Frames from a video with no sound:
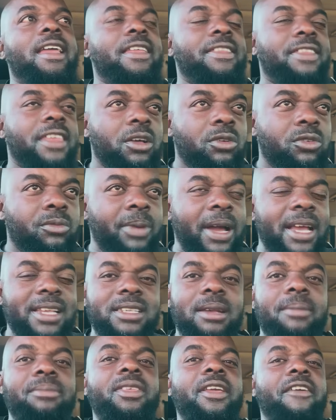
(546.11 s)
they would buy
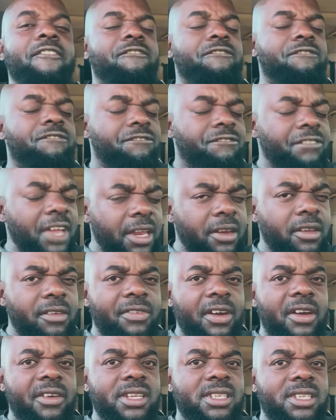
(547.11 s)
something
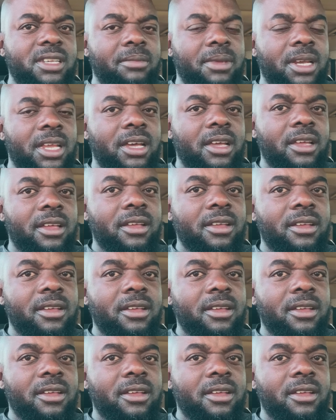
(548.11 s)
very similar,